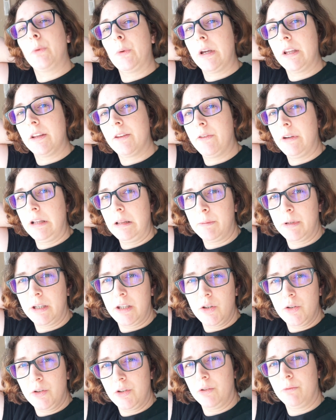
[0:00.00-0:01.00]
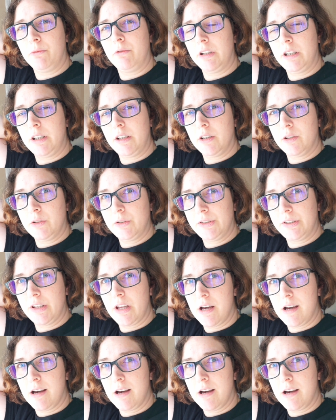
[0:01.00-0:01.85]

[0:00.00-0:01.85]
with filming YouTube videos,